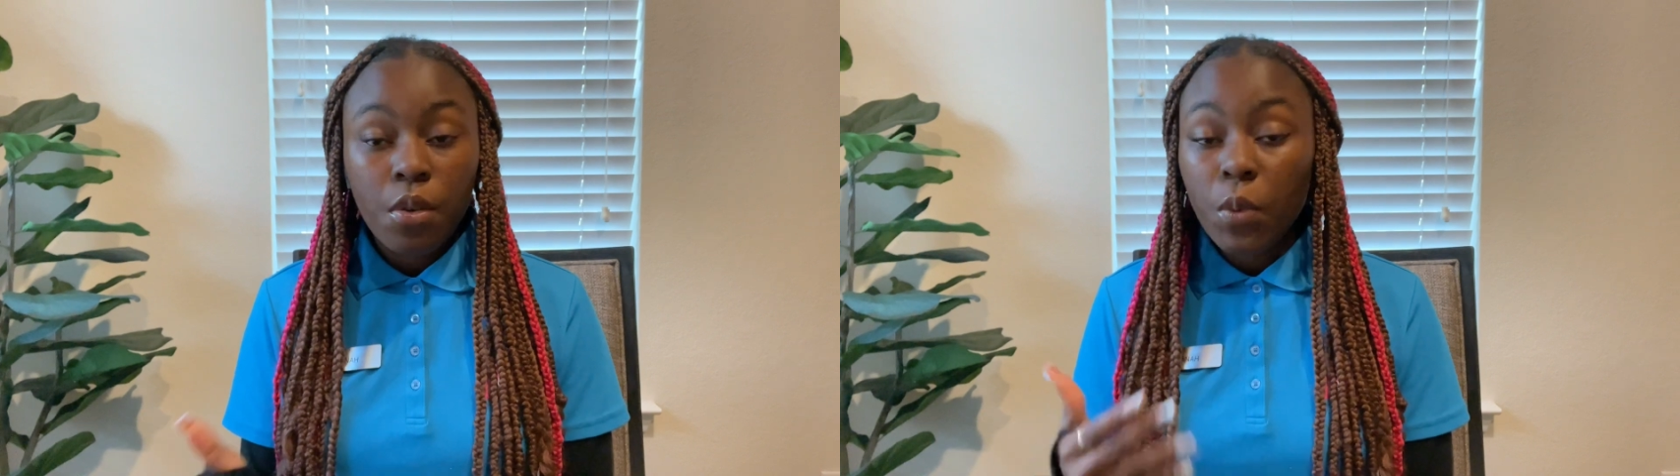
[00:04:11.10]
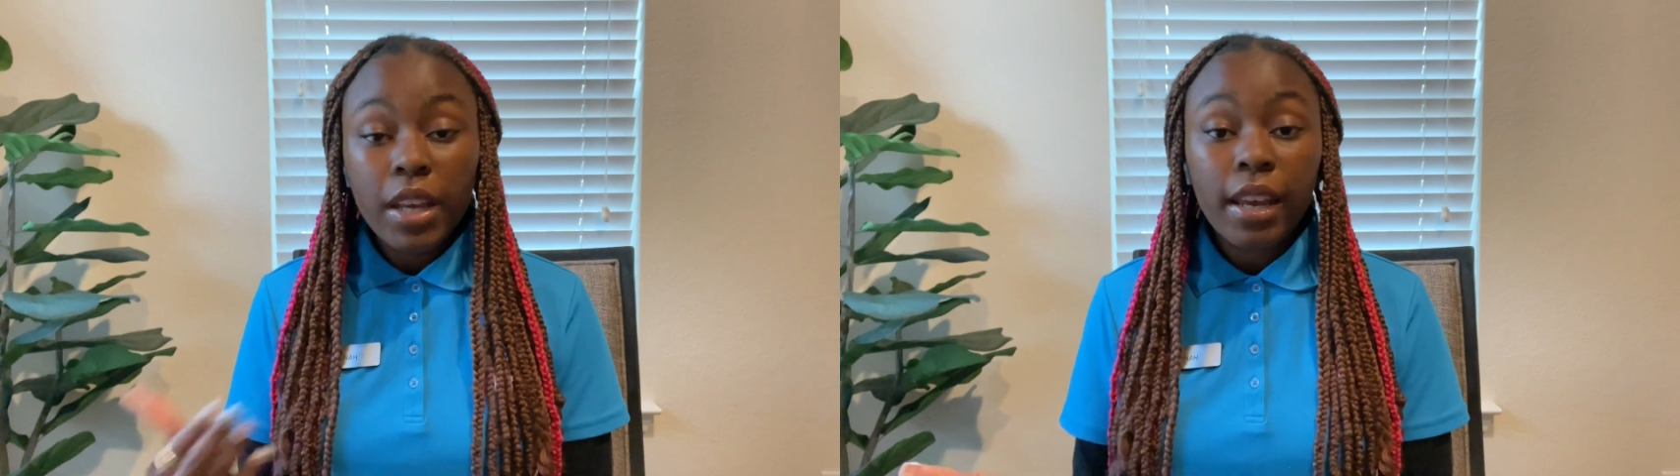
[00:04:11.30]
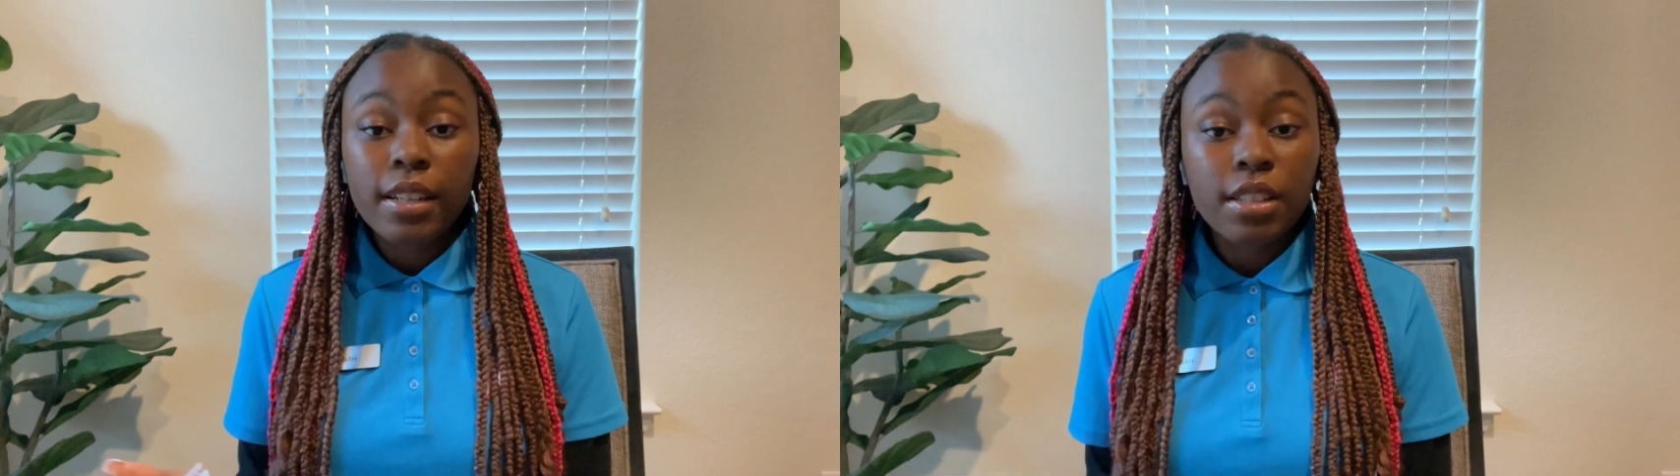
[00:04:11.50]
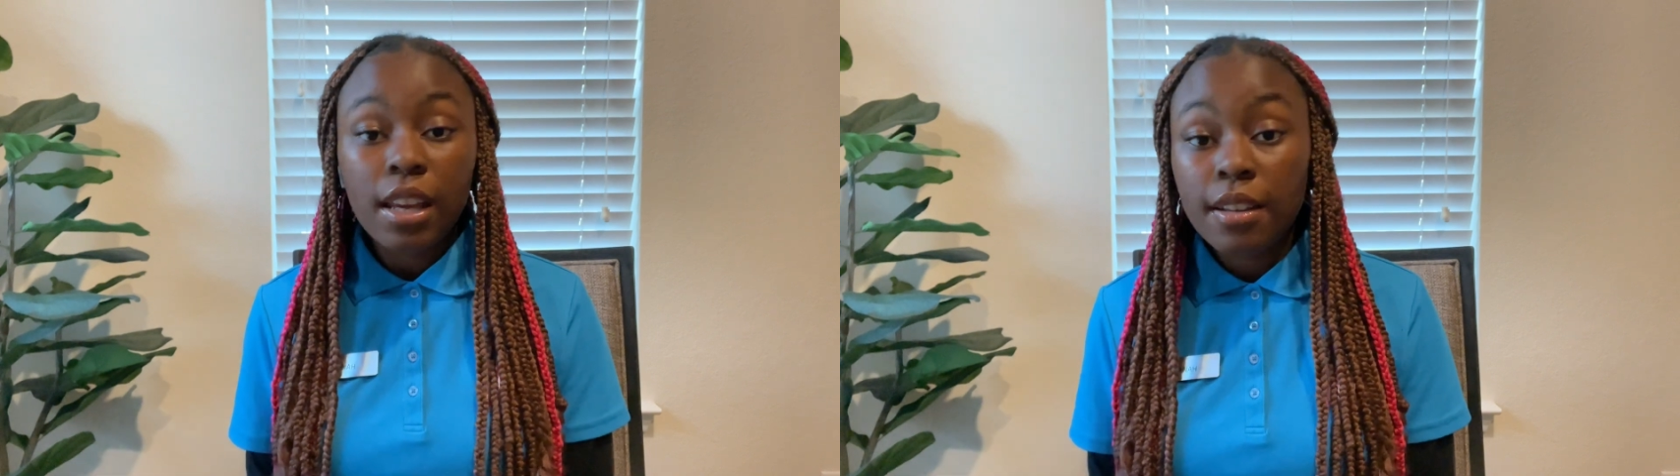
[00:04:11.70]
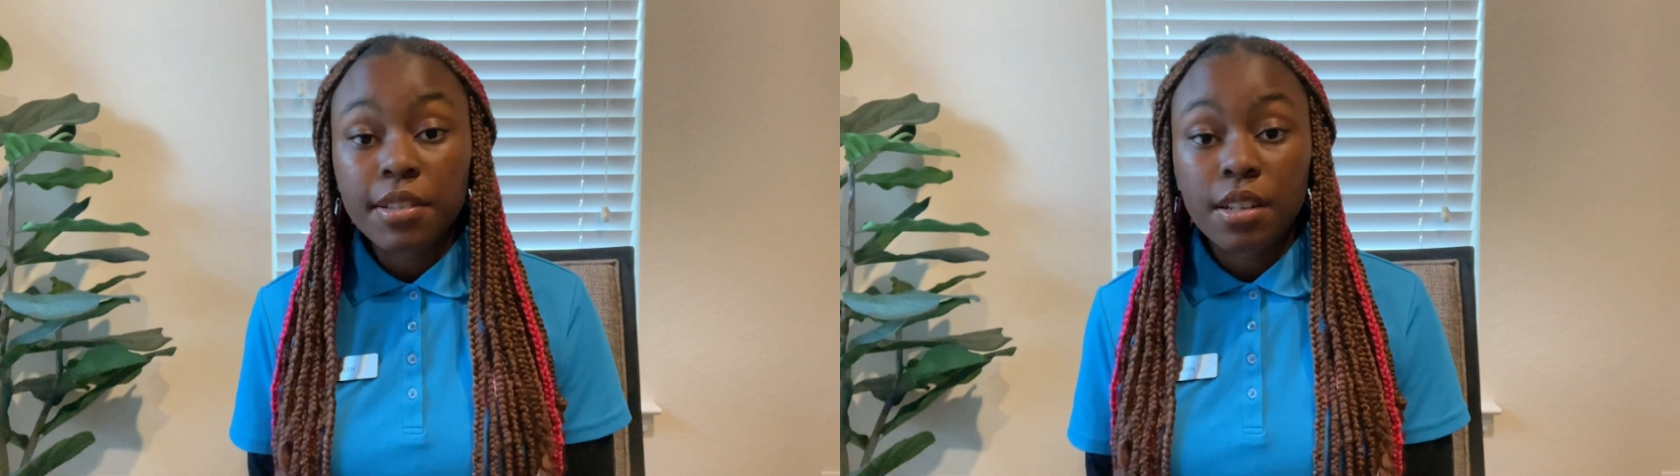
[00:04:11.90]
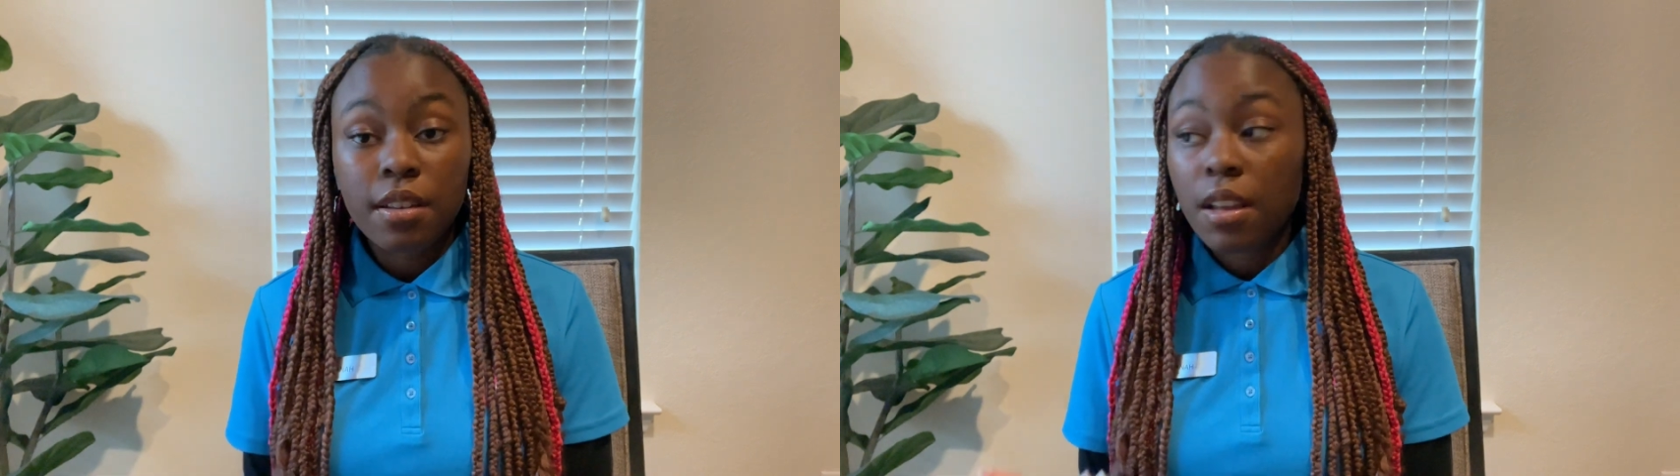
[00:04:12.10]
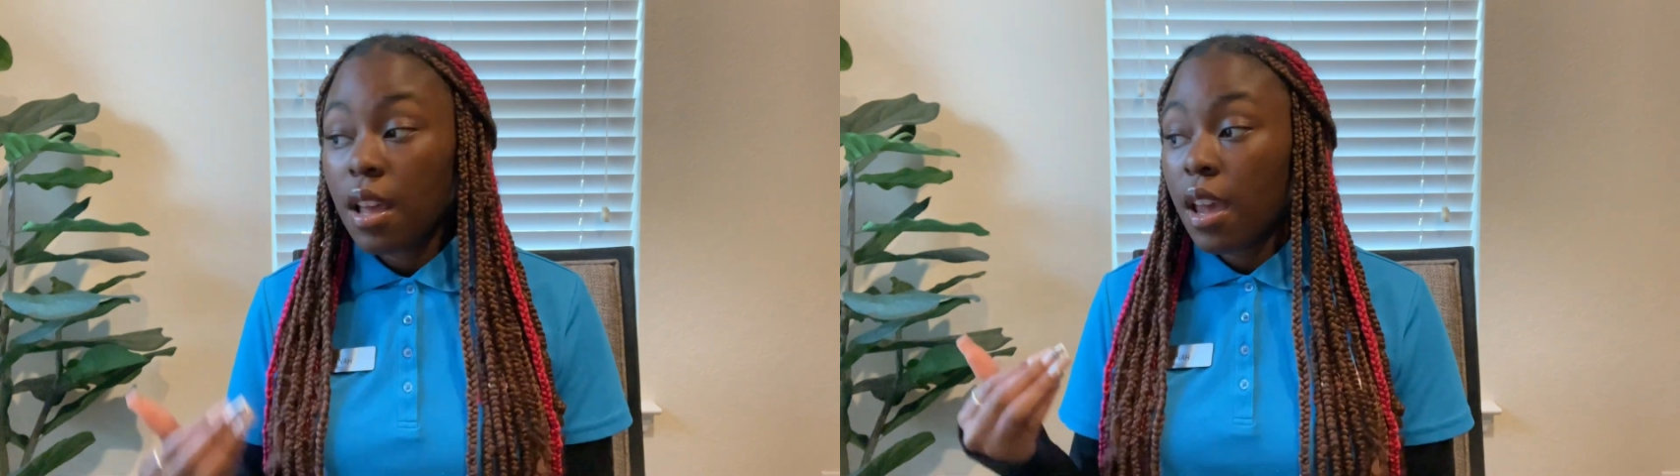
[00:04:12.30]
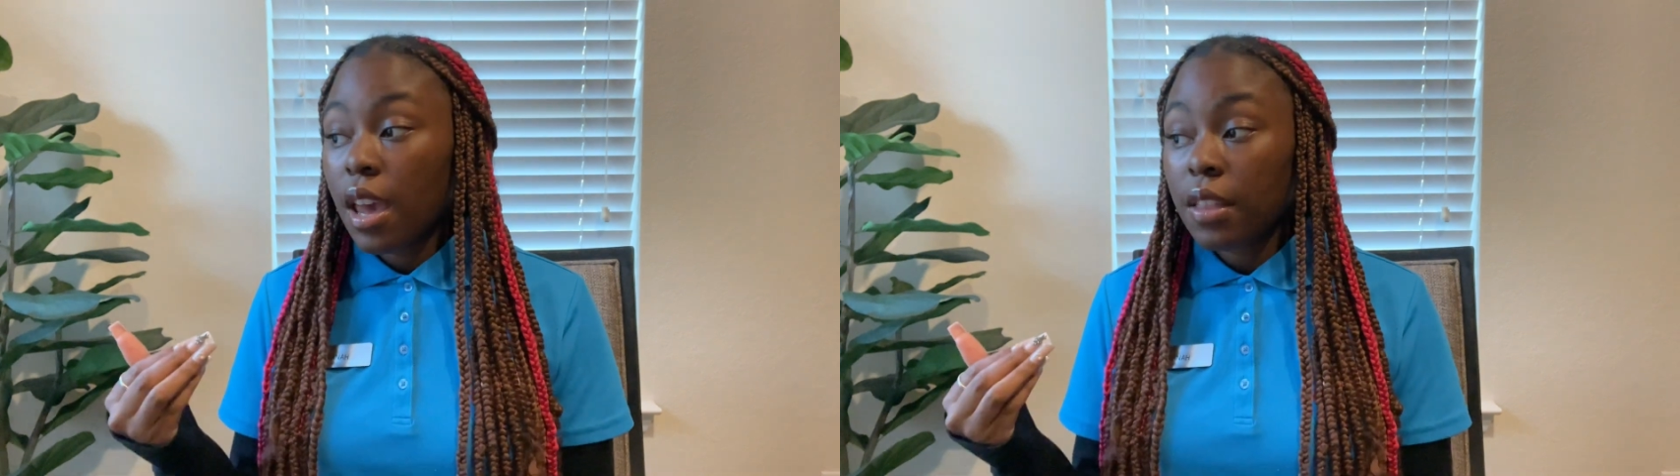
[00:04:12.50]
We can't change it.
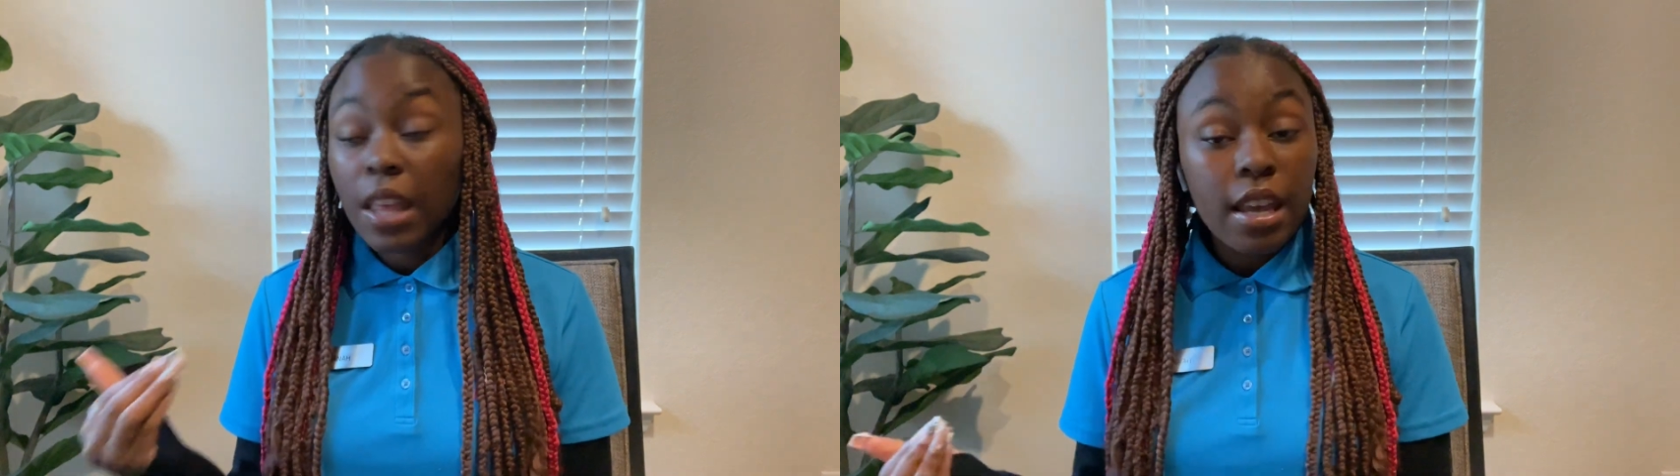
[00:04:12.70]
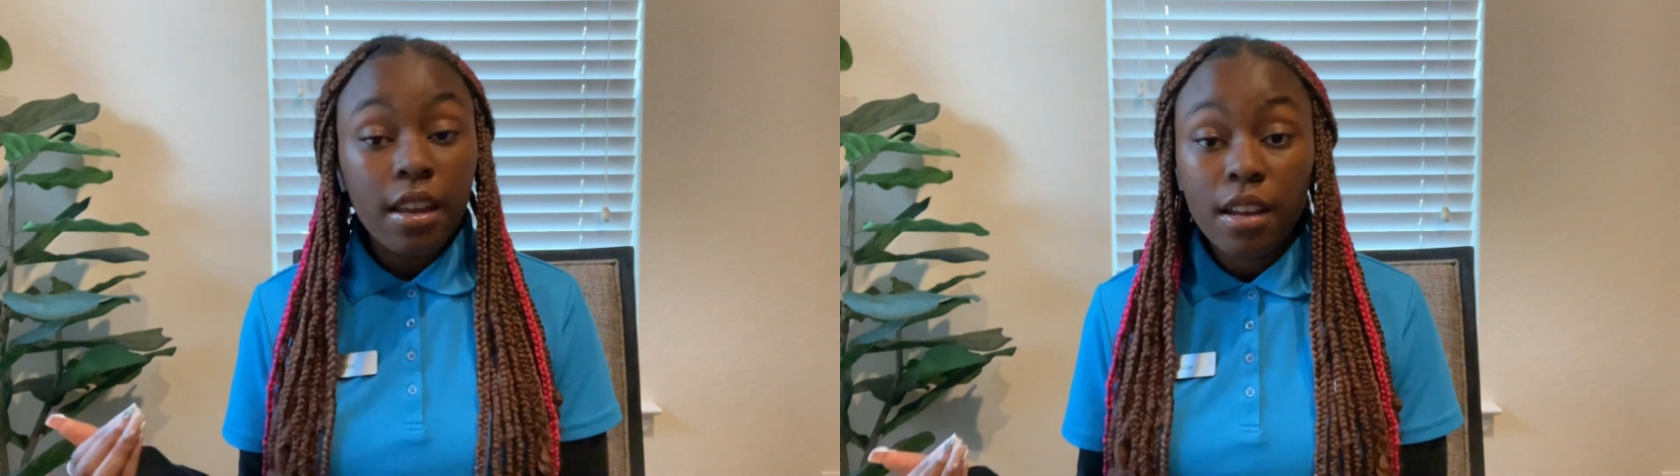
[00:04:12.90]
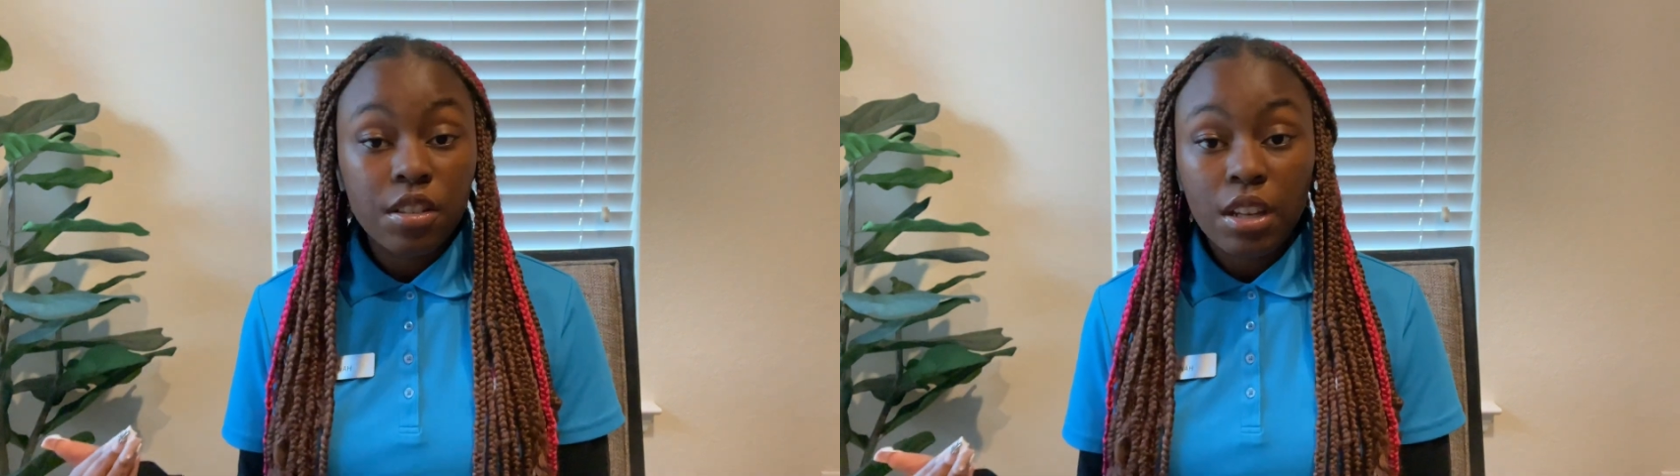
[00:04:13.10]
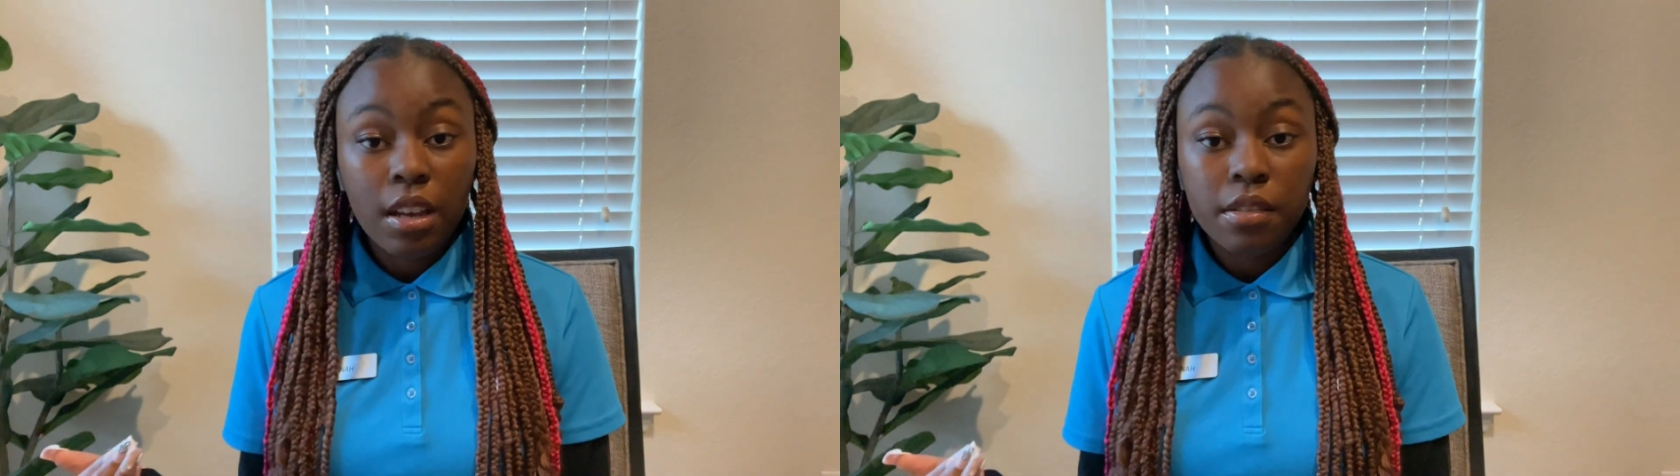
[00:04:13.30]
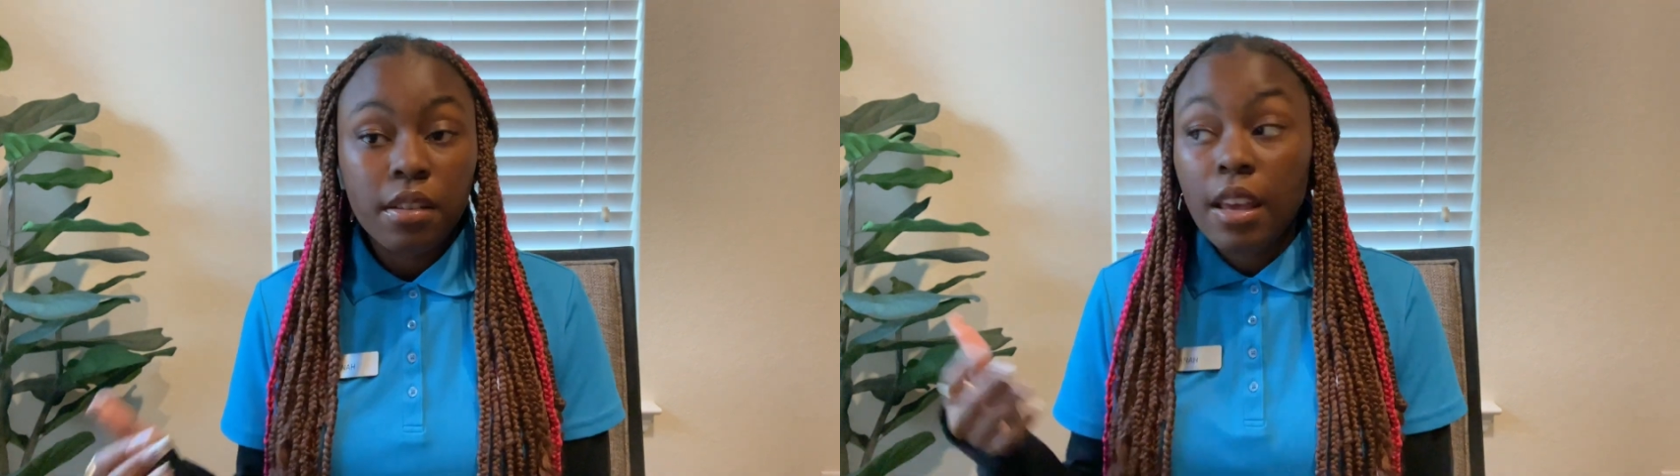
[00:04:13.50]
They can't change it.